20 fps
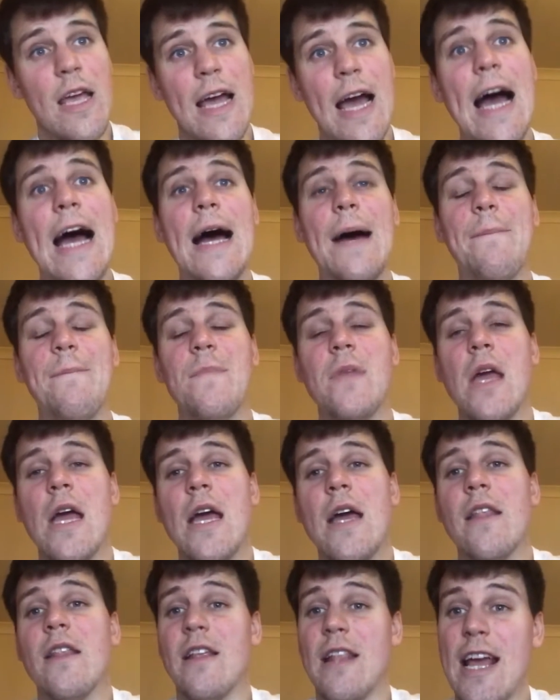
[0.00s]

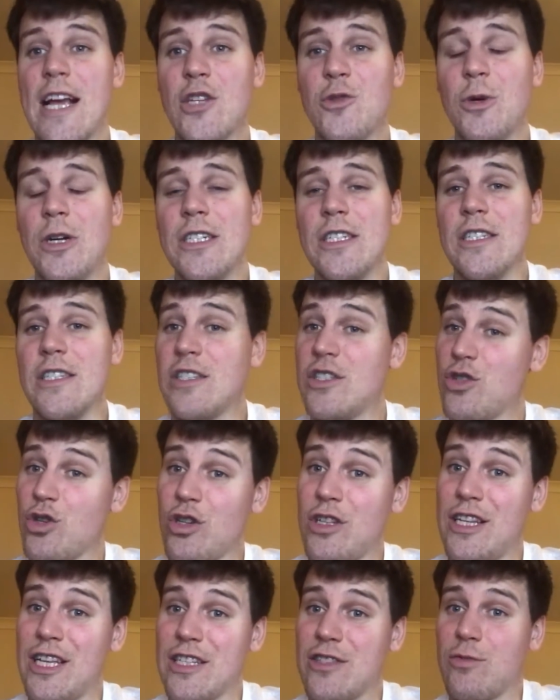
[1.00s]
The next one, and this is
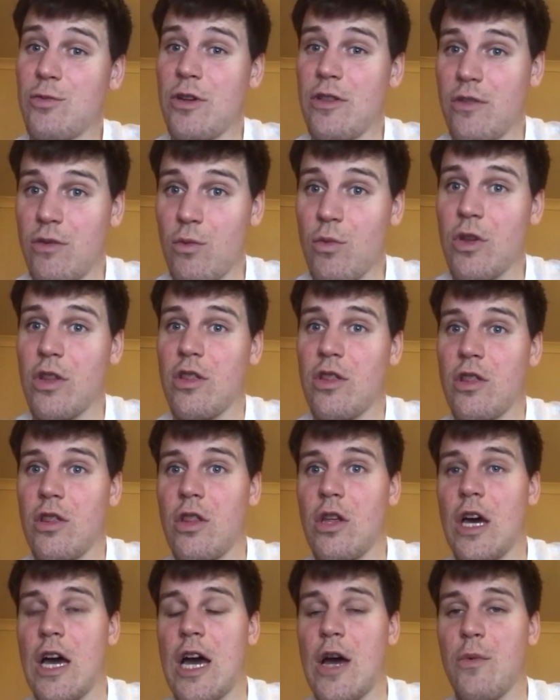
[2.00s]
sort of linked with
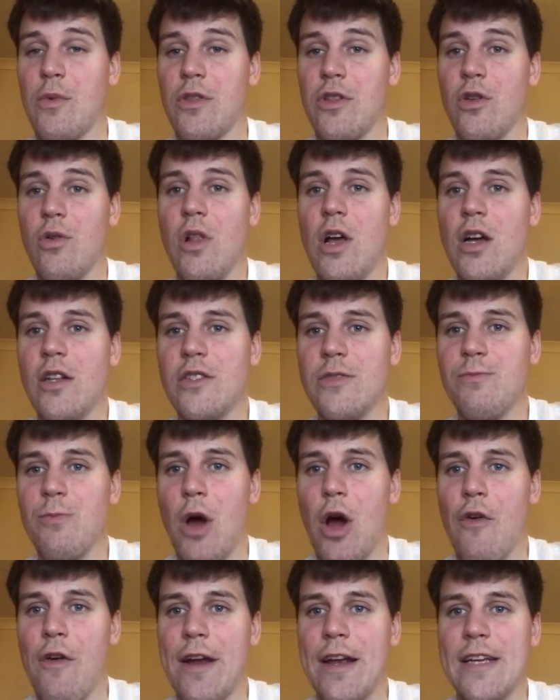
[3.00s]
you a lot,
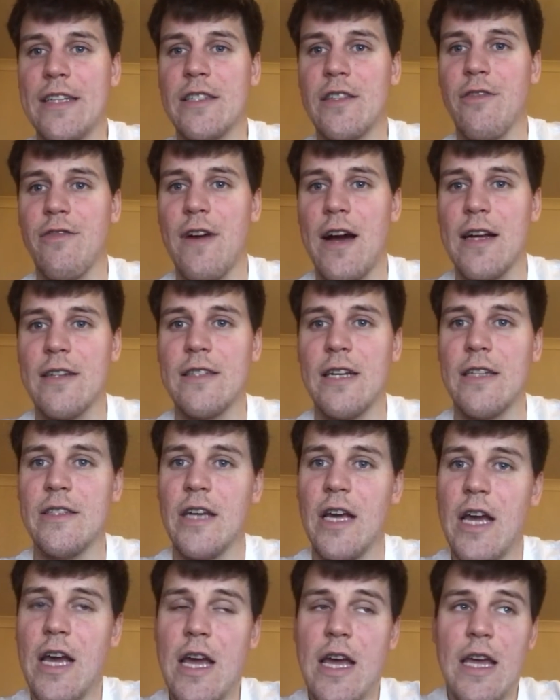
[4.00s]
all right, is the fact
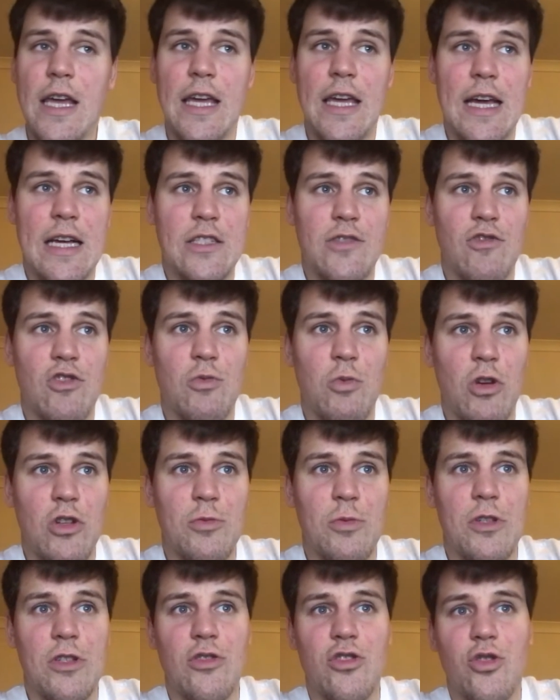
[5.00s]
that he has a
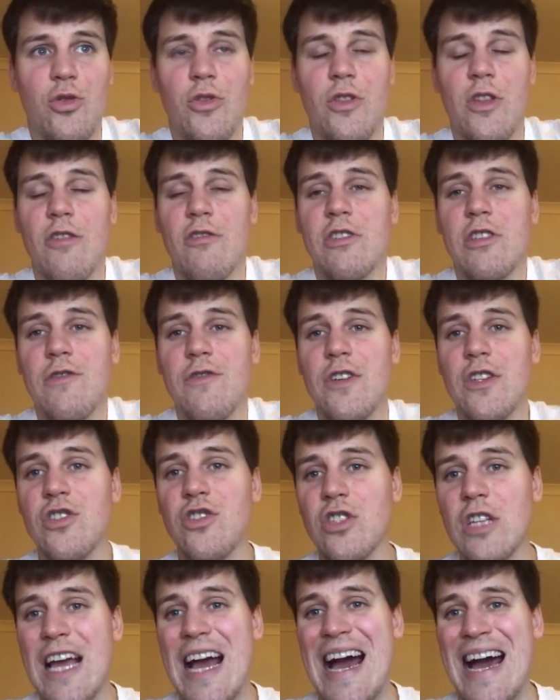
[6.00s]
responsibility to ensure there are
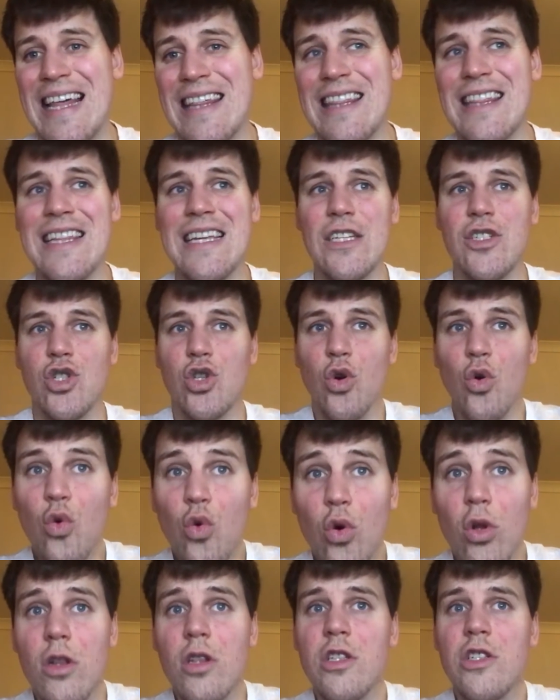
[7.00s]
sufficient Catholic
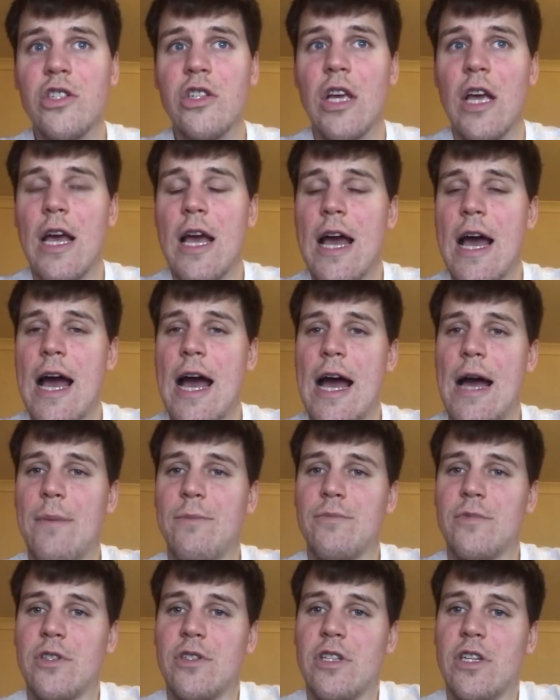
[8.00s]
schools
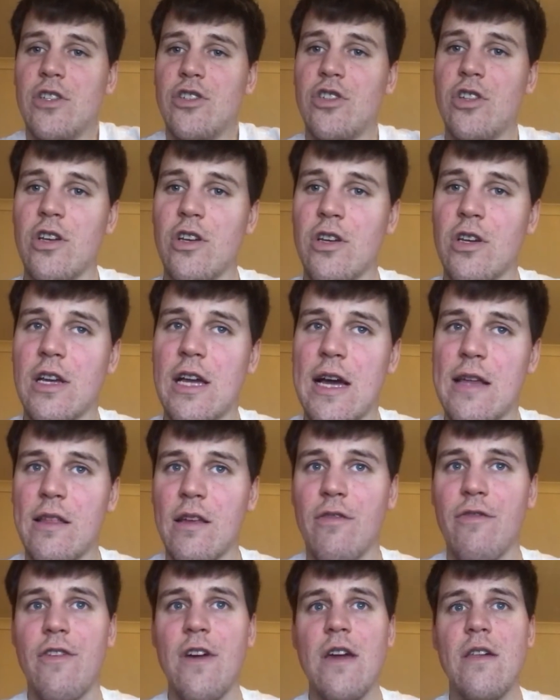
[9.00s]
to teach the
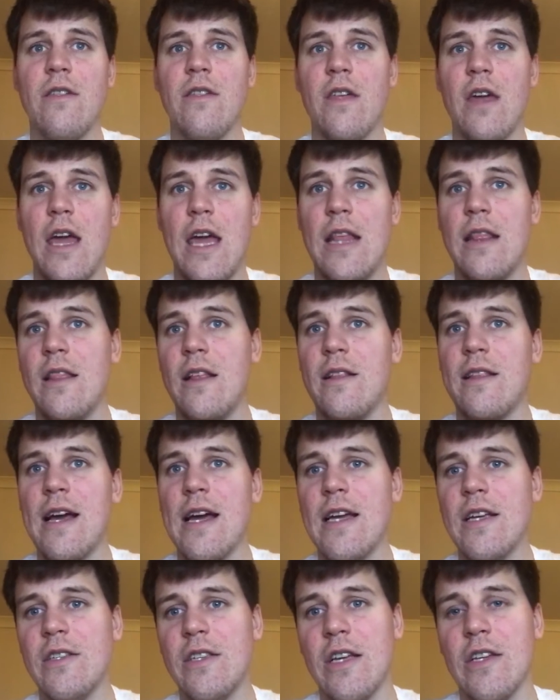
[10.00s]
Catholic faith in the
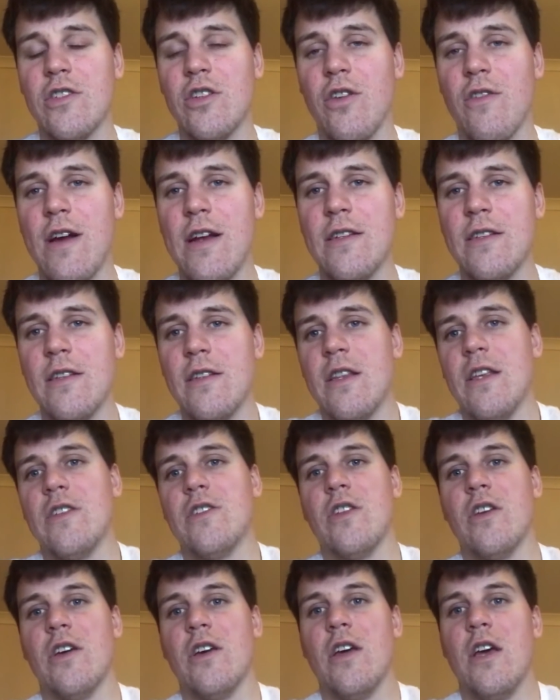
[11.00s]
diocese, all right, and that
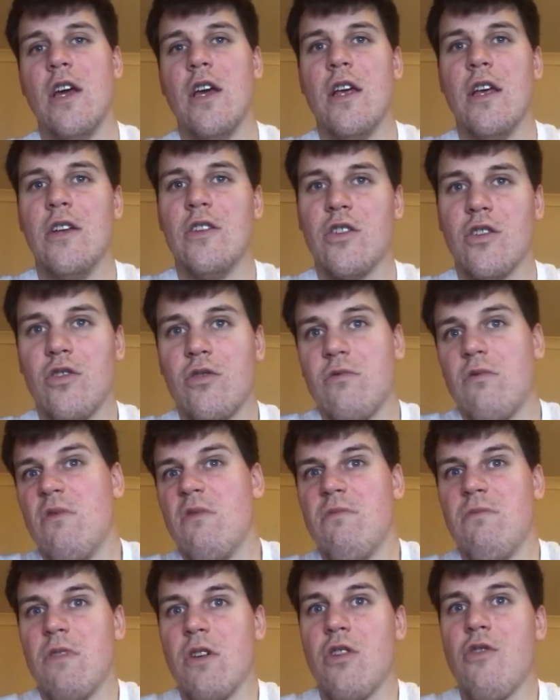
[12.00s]
there's
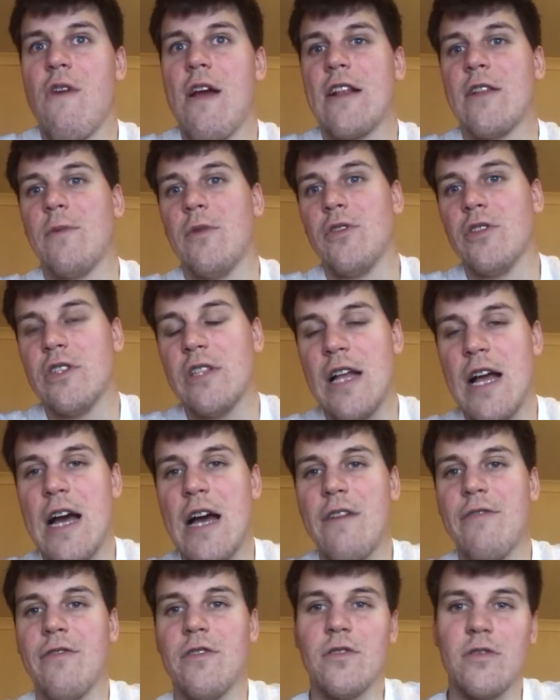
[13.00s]
the correct amount of
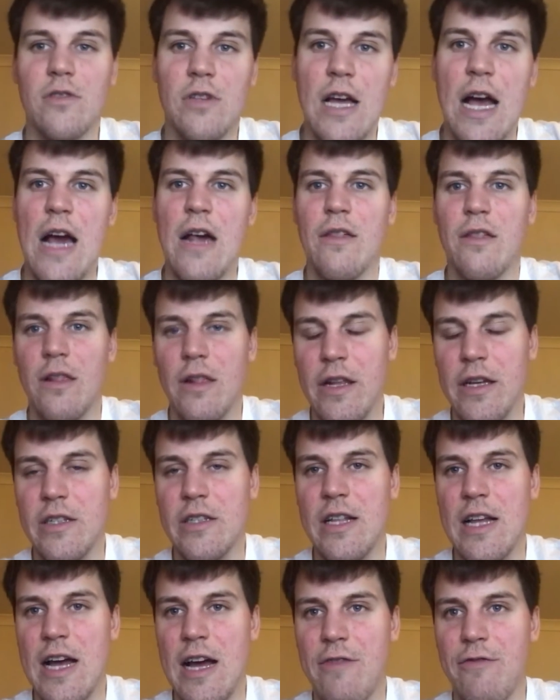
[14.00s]
staff and Catholic
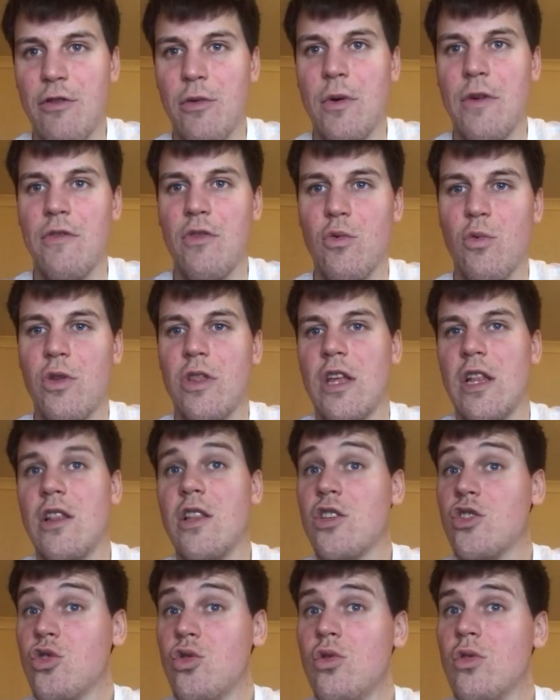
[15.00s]
staff, however,
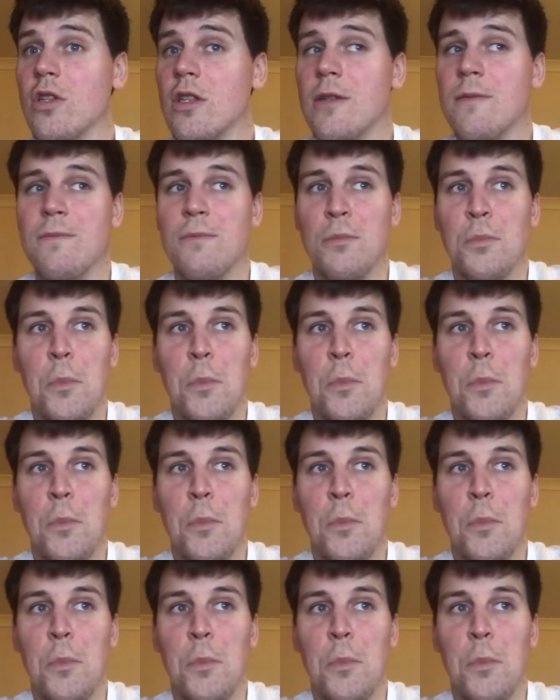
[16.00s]
within the school.